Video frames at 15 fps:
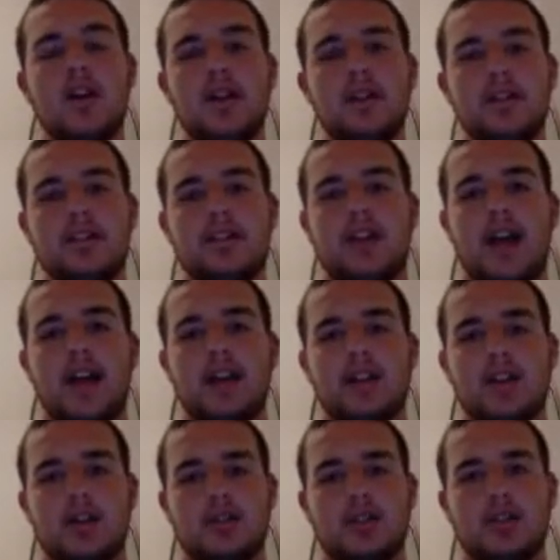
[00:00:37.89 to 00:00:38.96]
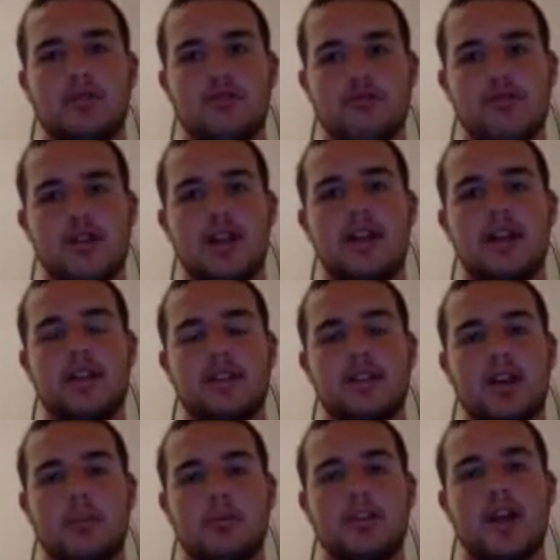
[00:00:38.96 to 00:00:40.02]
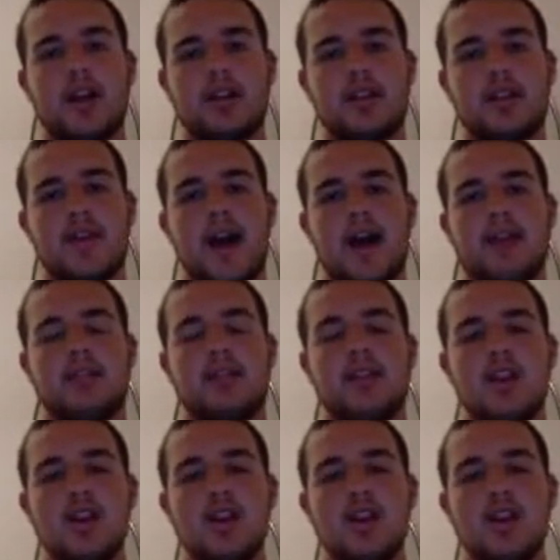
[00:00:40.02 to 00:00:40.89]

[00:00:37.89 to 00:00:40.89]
Society and culture is really a subject that